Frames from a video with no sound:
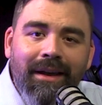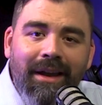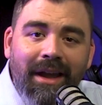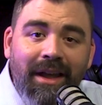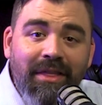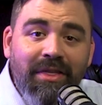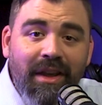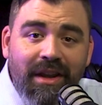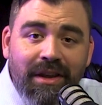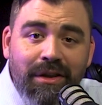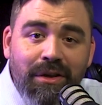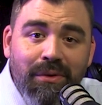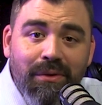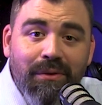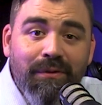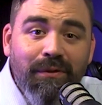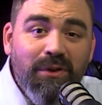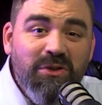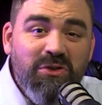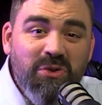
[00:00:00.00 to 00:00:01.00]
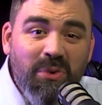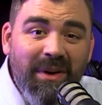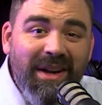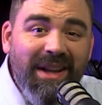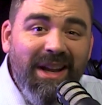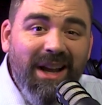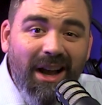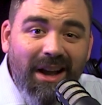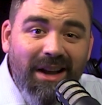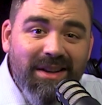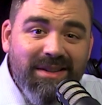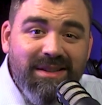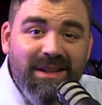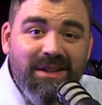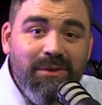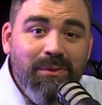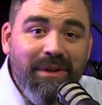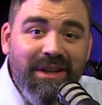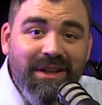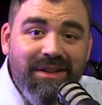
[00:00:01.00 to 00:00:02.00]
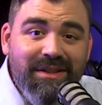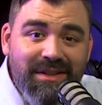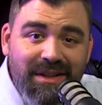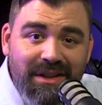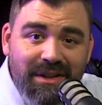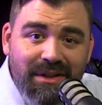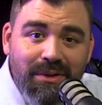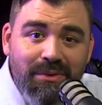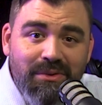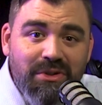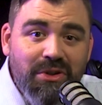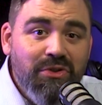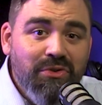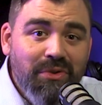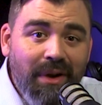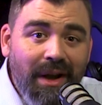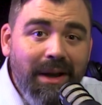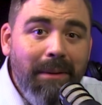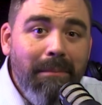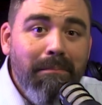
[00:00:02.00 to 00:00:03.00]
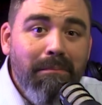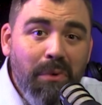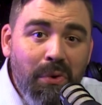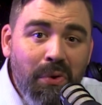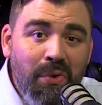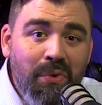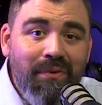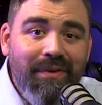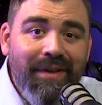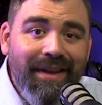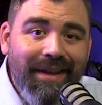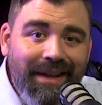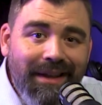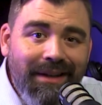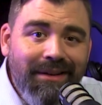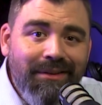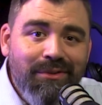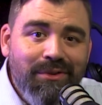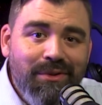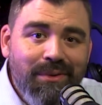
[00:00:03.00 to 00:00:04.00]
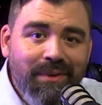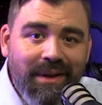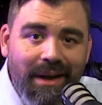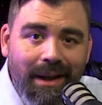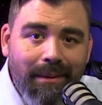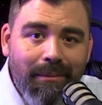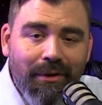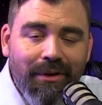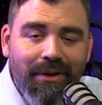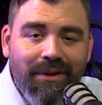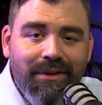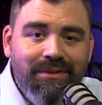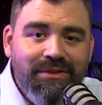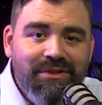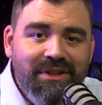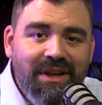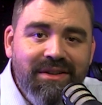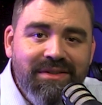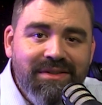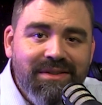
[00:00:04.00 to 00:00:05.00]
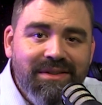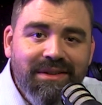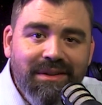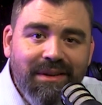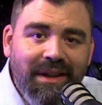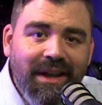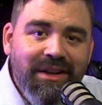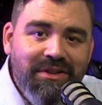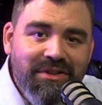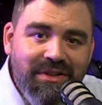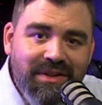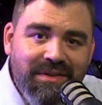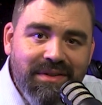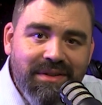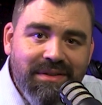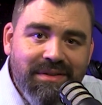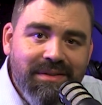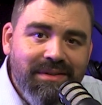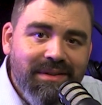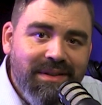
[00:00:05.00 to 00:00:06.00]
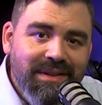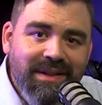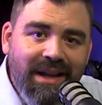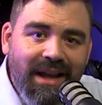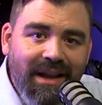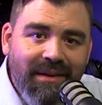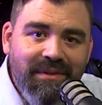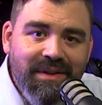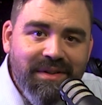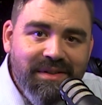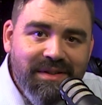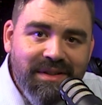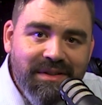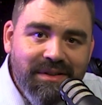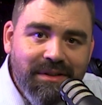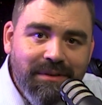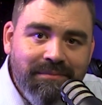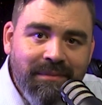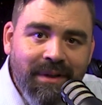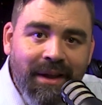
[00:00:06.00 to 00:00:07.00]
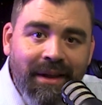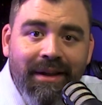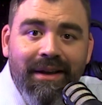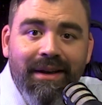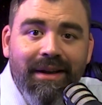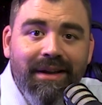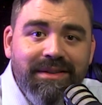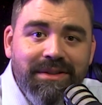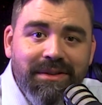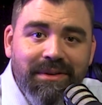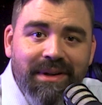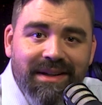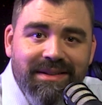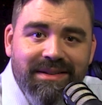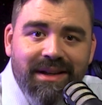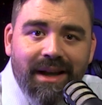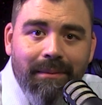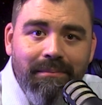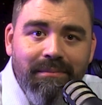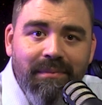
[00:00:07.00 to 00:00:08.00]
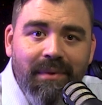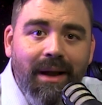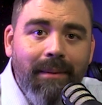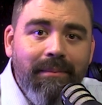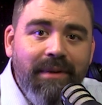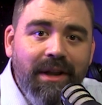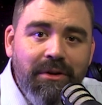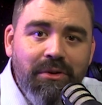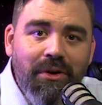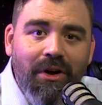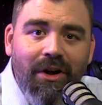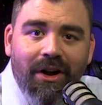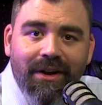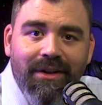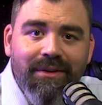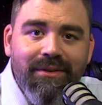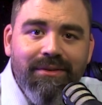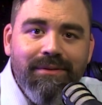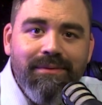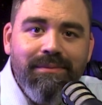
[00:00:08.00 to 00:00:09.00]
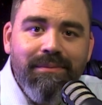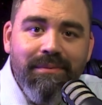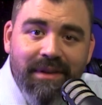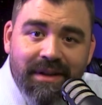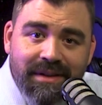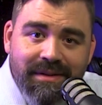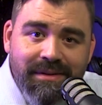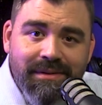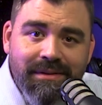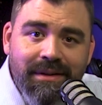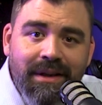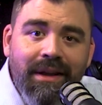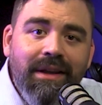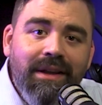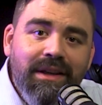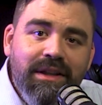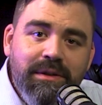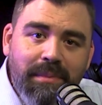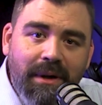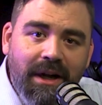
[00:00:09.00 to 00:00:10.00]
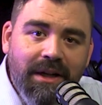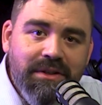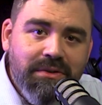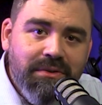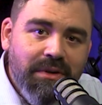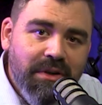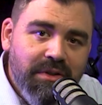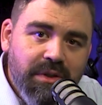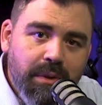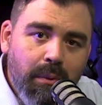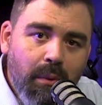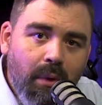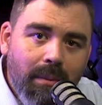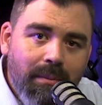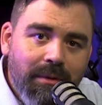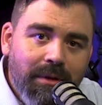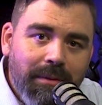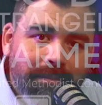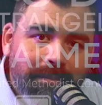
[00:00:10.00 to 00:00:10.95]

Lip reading: And thank you for joining us as we continue to try to move into the neighborhood just like Jesus this Advent season. Until next time, I'm Daniel Hawkins. This is Pod Strangely Warmed.